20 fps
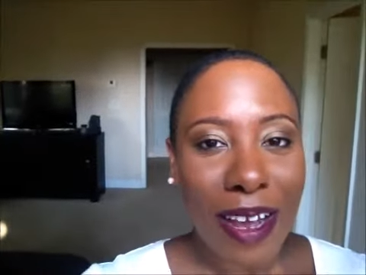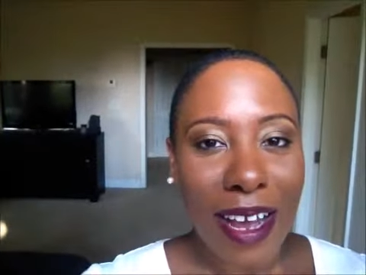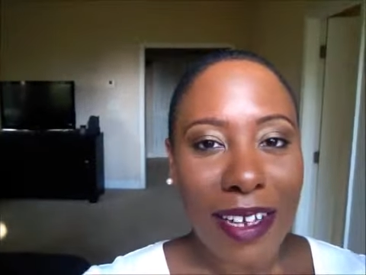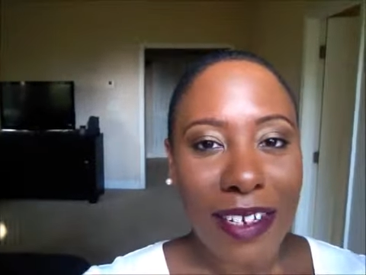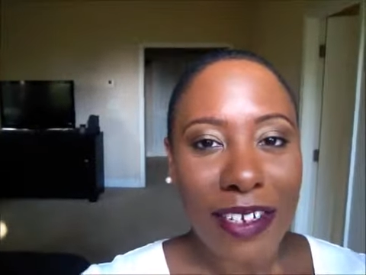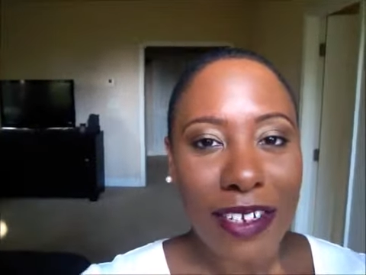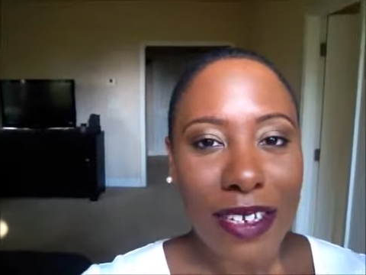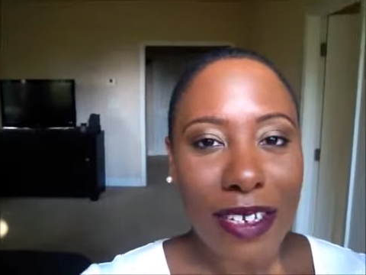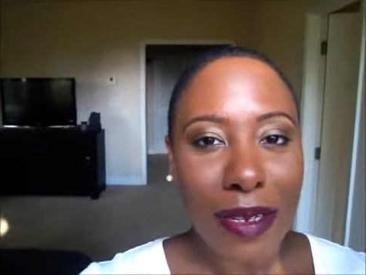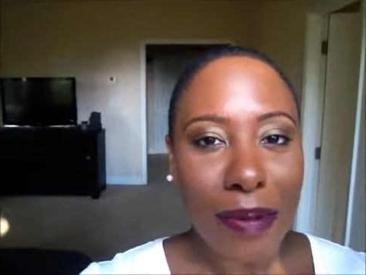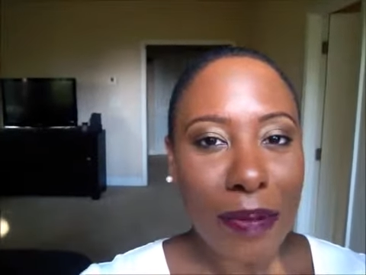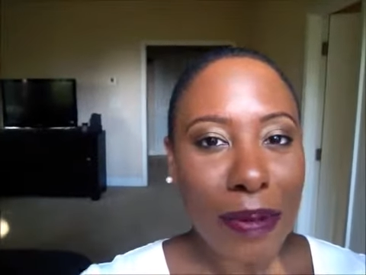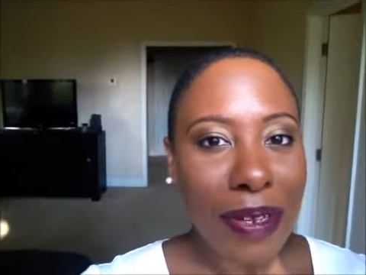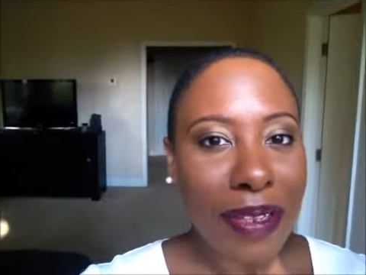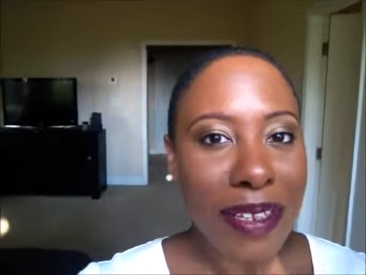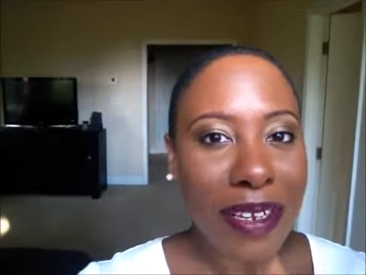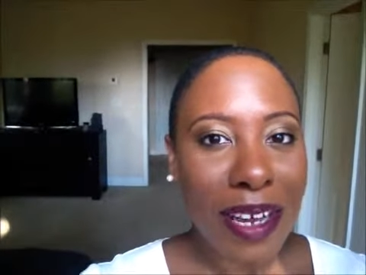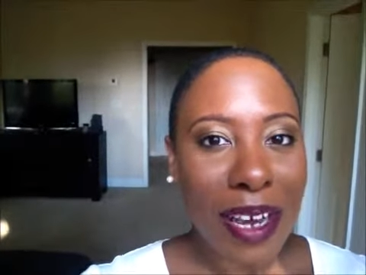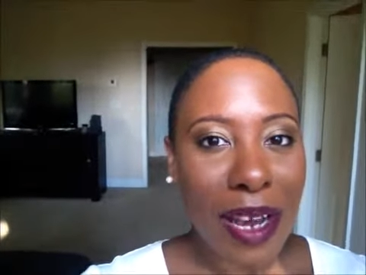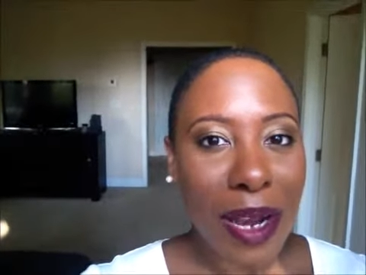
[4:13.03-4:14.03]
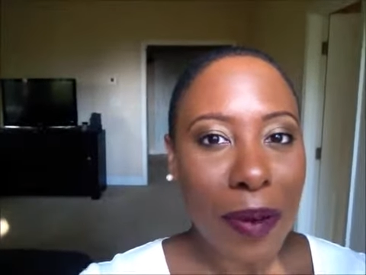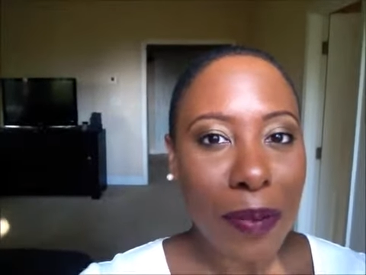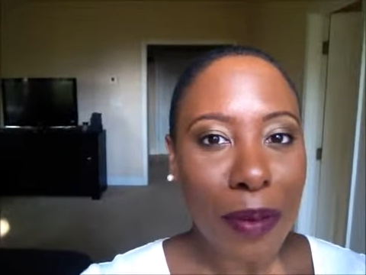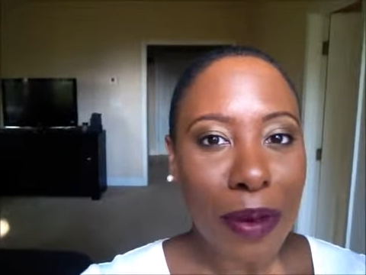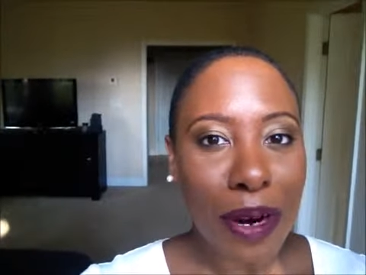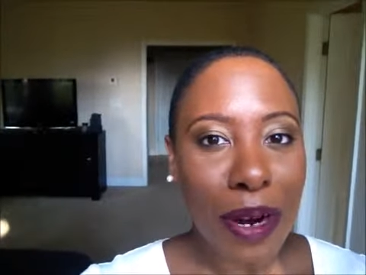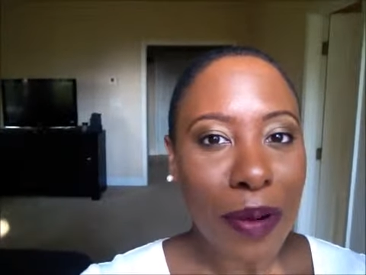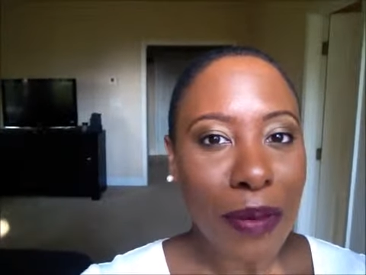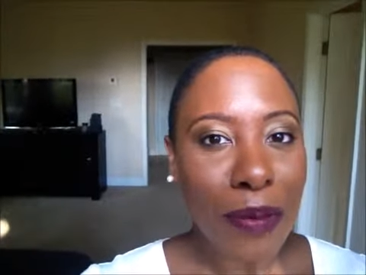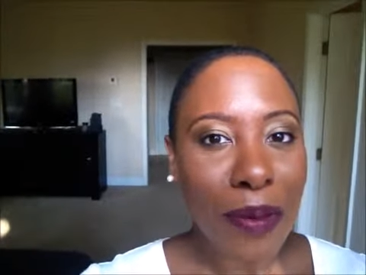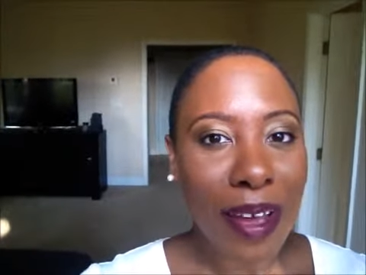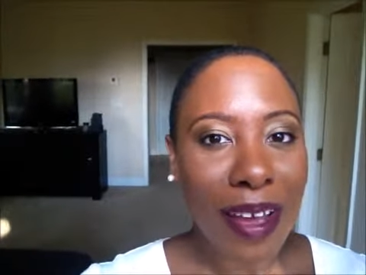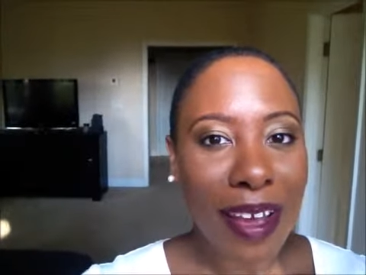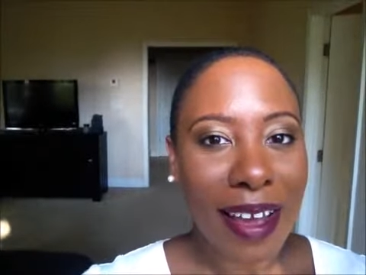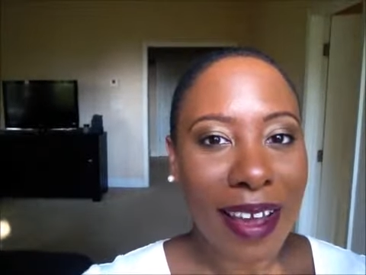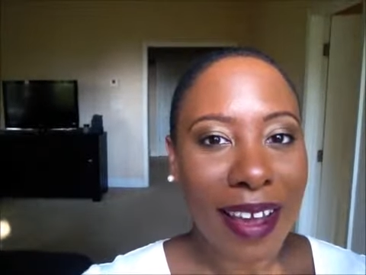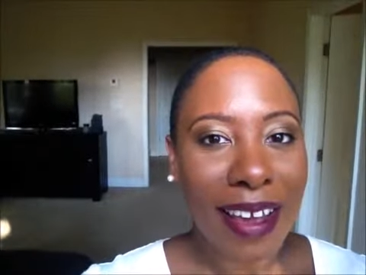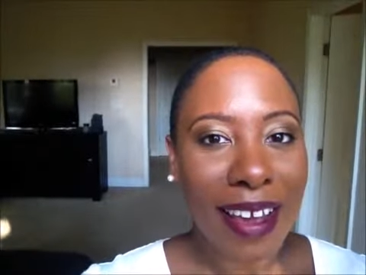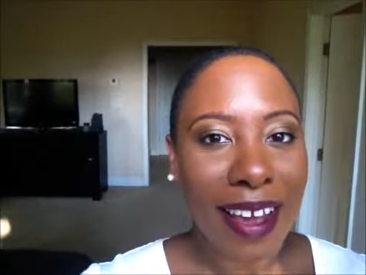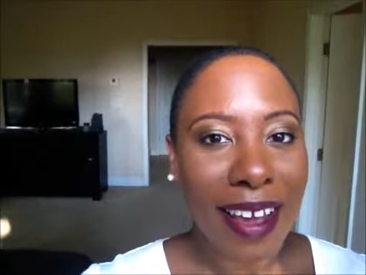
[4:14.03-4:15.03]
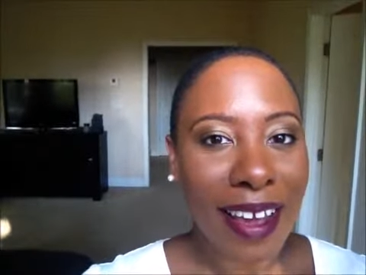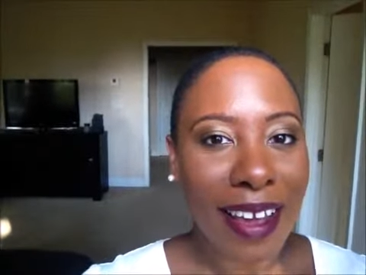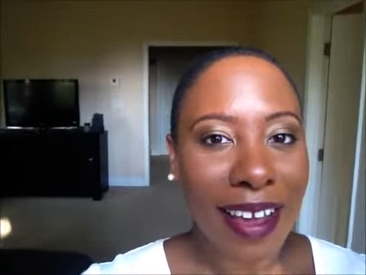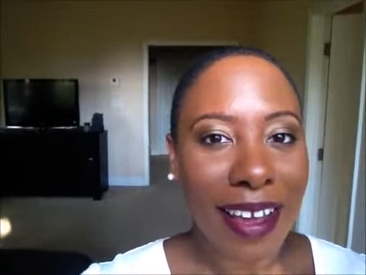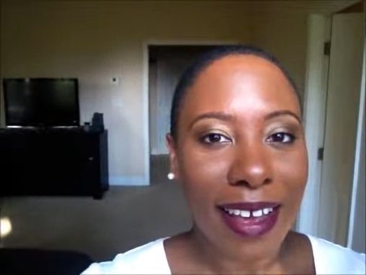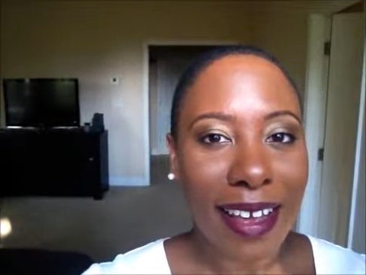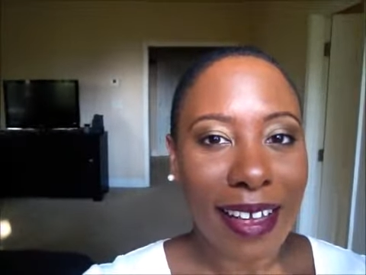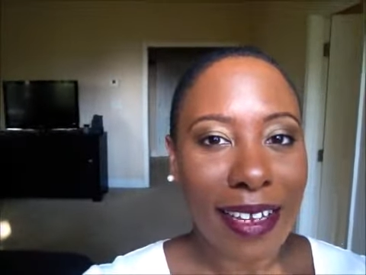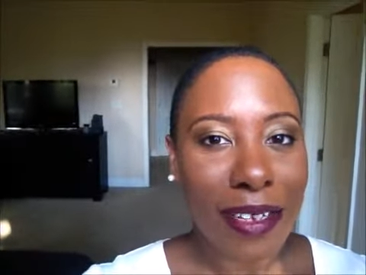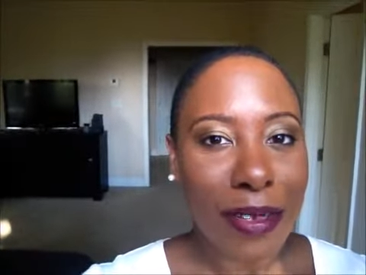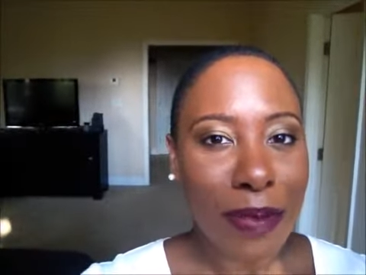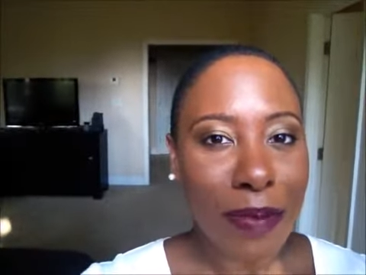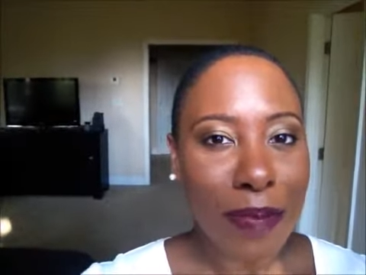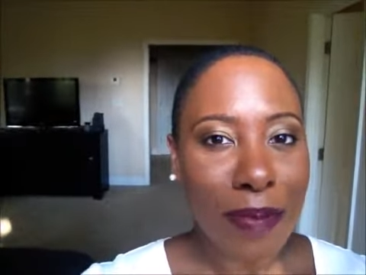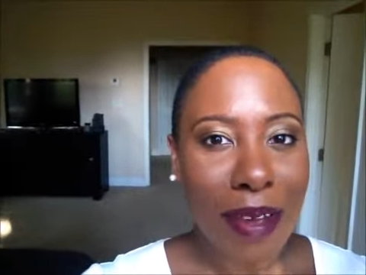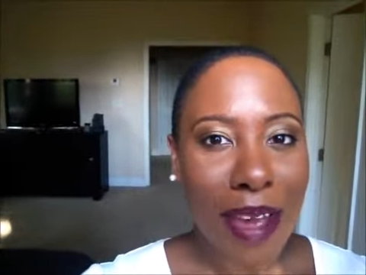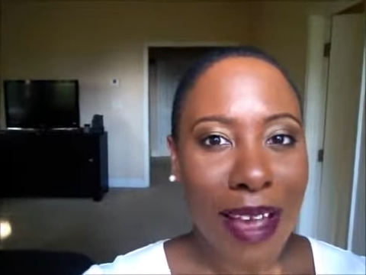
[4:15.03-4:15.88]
I just put the camera away and